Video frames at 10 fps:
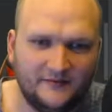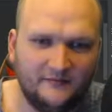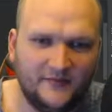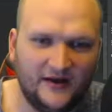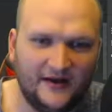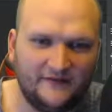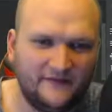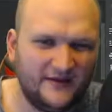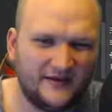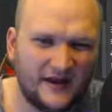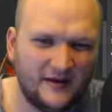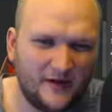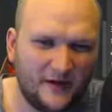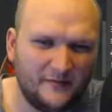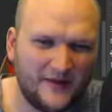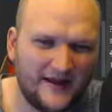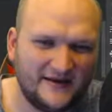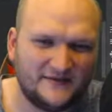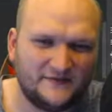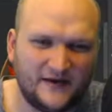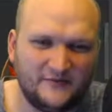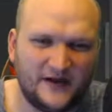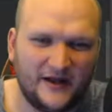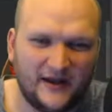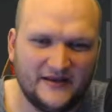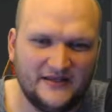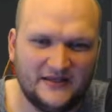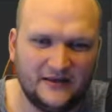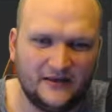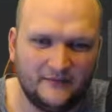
I think I'm out of my head. It's find by ID.